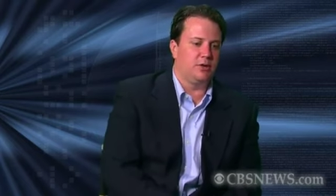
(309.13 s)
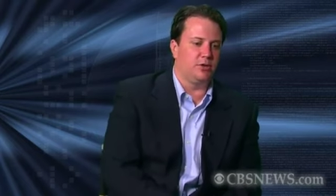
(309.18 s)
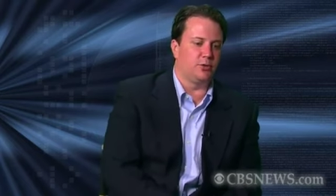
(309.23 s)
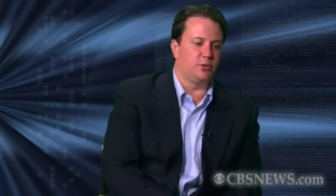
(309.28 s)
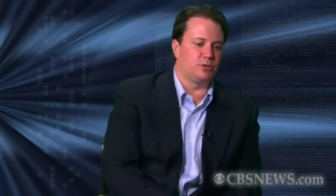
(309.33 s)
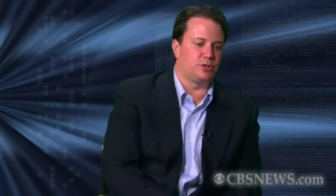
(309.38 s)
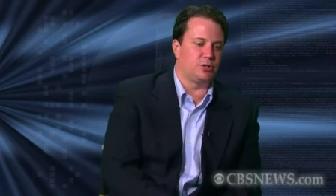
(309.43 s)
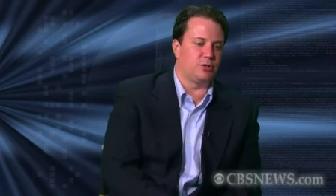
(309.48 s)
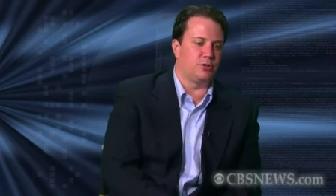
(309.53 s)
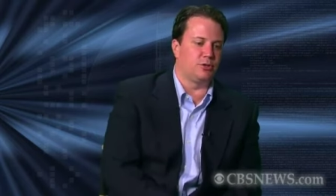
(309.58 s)

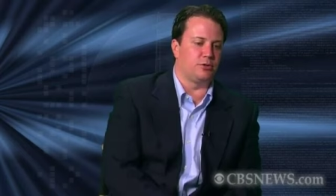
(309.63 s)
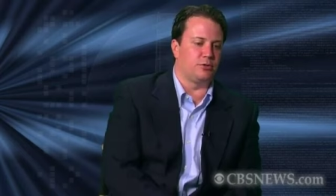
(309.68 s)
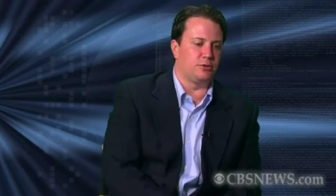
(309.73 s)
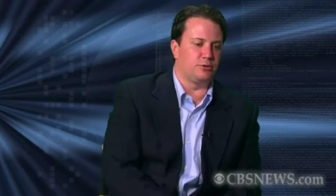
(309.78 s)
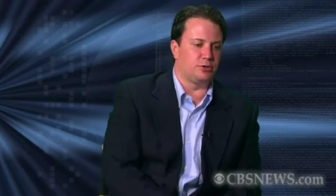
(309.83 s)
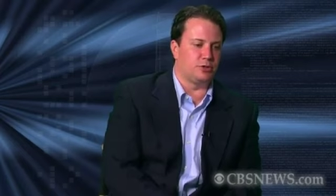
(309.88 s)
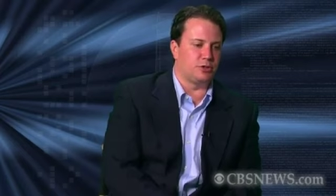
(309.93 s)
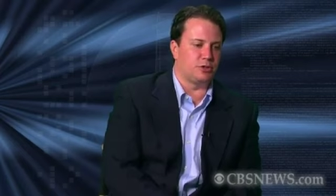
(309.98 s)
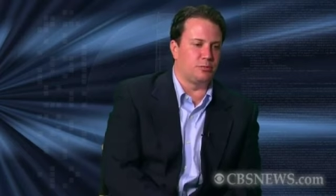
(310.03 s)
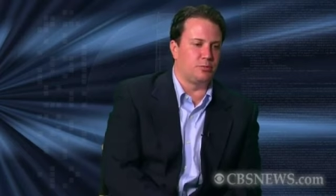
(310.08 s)
Those are
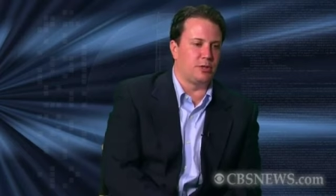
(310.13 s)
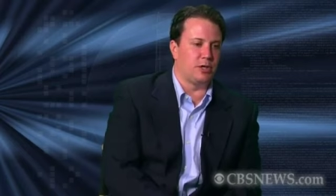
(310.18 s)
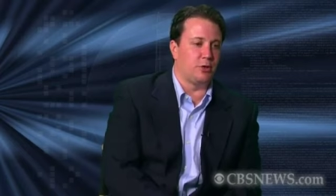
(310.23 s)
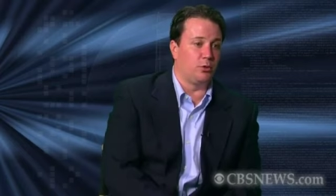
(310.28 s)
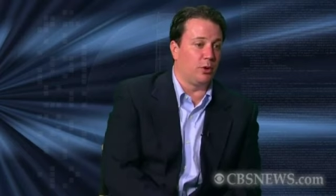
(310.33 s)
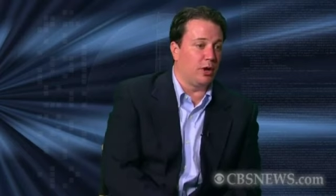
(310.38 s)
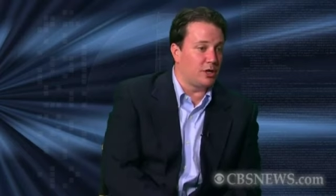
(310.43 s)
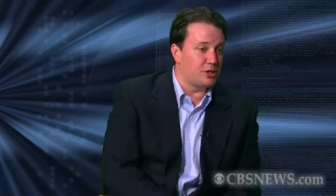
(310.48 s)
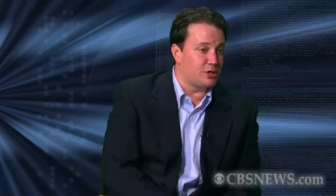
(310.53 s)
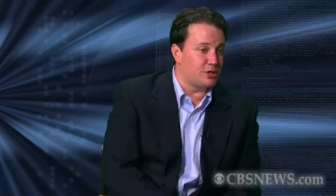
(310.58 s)
those are some big
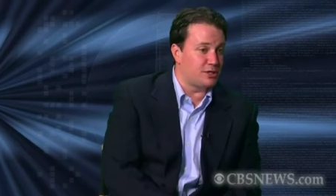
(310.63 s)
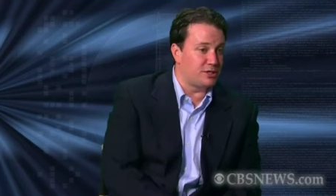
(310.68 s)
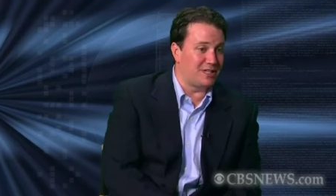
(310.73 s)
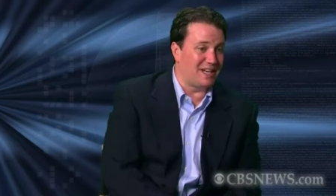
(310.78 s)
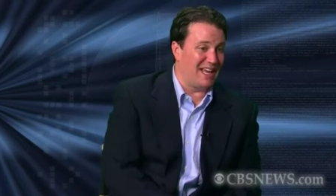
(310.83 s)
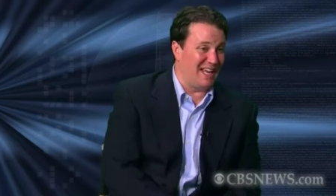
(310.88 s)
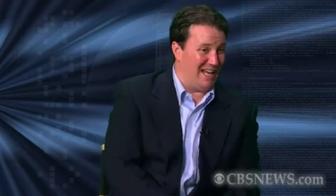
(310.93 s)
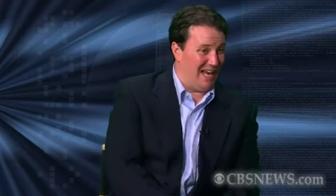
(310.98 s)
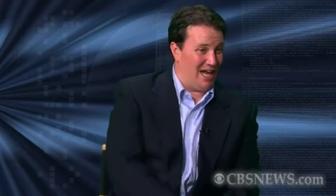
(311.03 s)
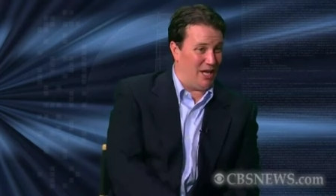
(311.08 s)
questions,
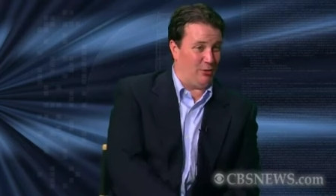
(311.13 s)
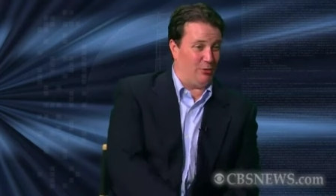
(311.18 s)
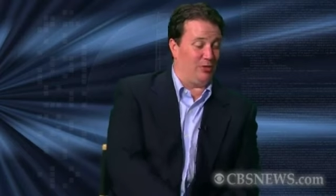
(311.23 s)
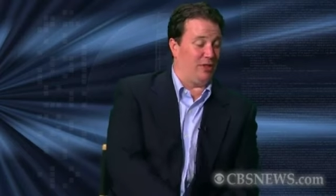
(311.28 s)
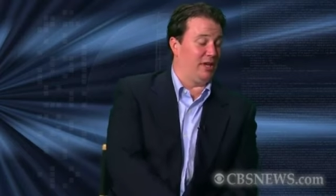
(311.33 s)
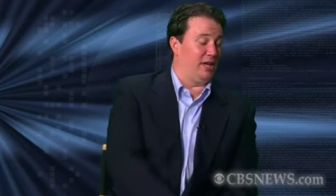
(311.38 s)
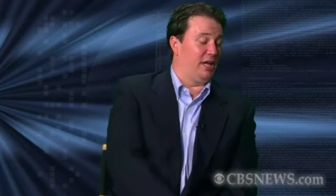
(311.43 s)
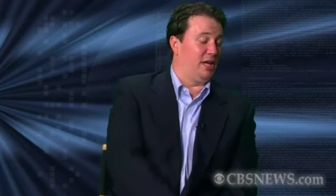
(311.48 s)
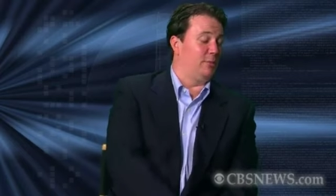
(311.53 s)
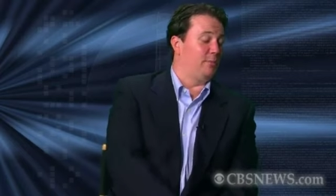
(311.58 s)
and I, I don't
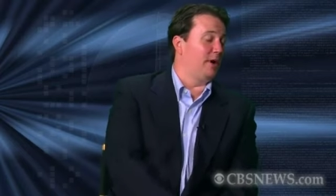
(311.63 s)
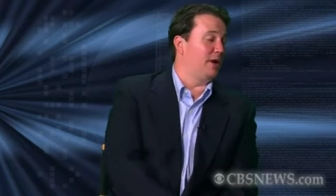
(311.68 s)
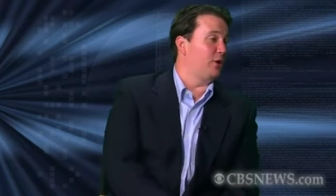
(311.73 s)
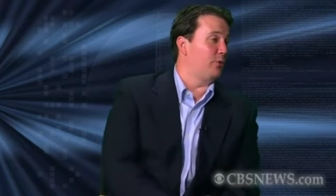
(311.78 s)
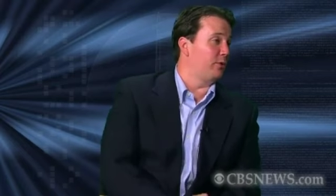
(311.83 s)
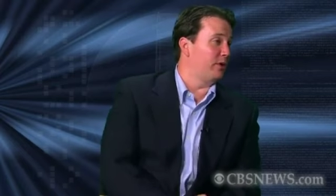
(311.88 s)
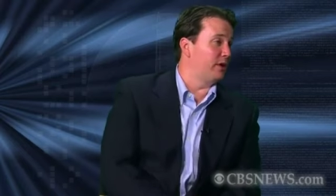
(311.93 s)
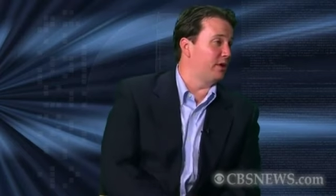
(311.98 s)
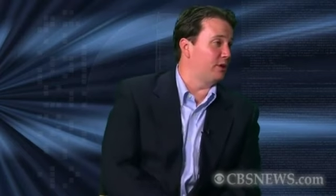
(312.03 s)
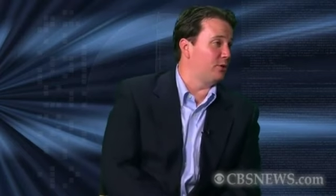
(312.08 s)
think anybody
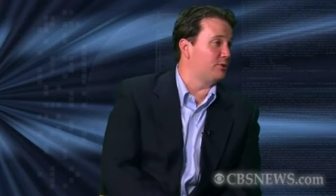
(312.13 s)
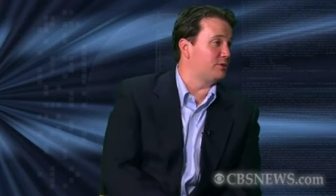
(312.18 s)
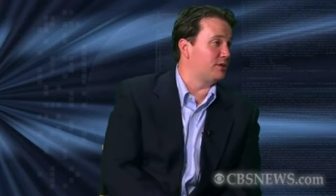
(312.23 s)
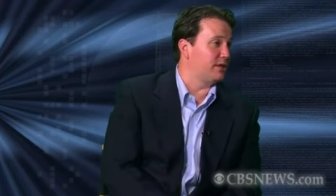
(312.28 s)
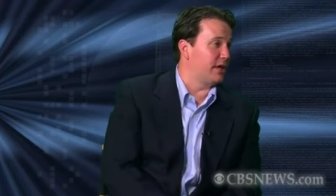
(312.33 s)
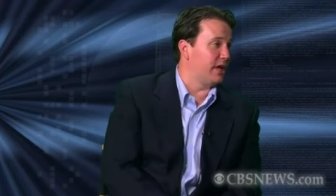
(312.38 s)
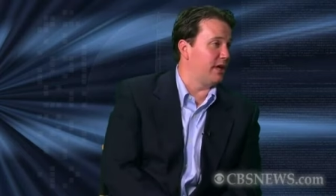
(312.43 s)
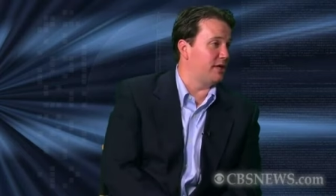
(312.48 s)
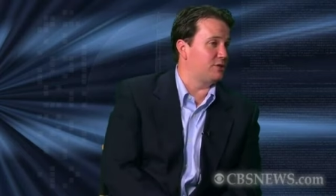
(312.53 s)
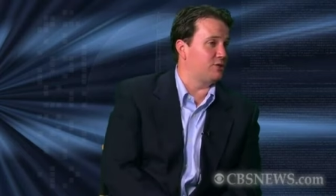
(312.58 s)
really knows
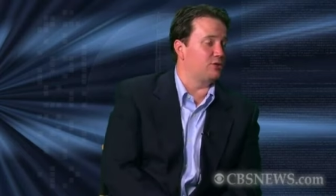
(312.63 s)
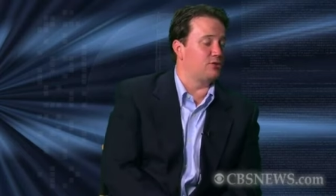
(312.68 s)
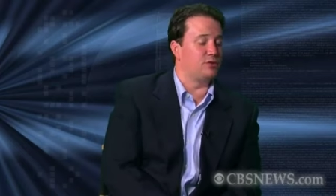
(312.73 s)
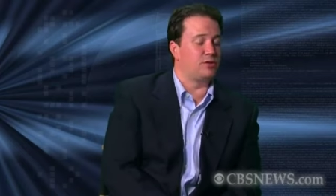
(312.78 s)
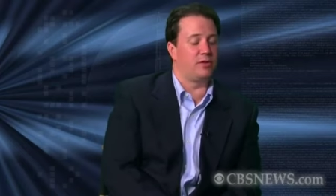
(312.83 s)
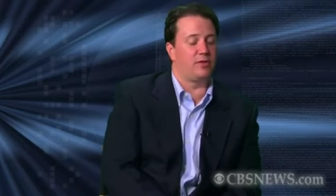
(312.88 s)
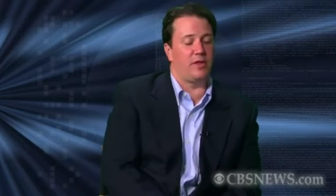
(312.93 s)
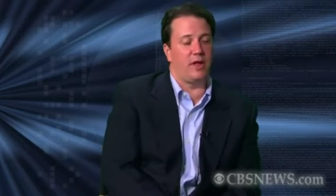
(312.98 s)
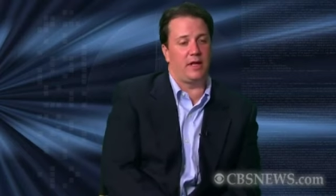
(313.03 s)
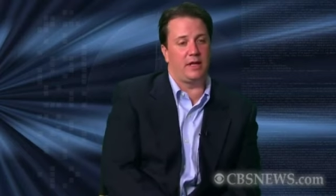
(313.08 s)
the answers
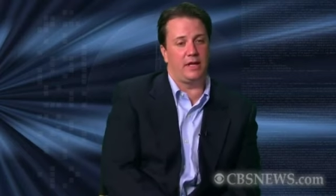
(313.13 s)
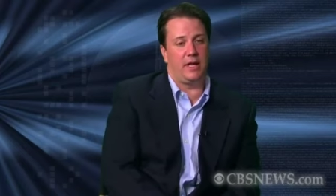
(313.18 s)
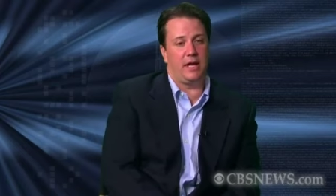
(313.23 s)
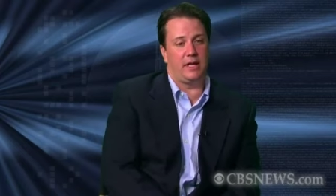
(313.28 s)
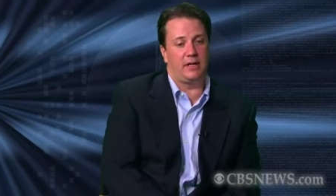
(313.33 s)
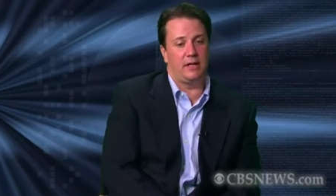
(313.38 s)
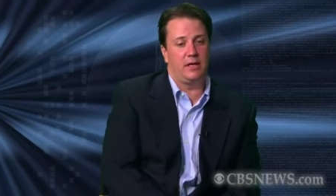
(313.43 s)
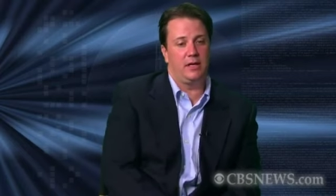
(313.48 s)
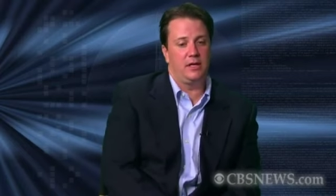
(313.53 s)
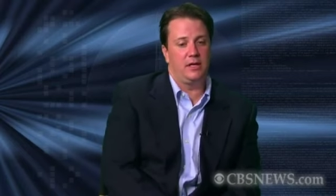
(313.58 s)
to that
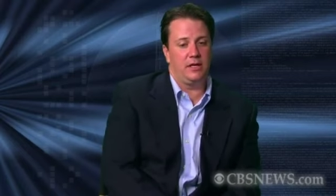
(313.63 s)
yet.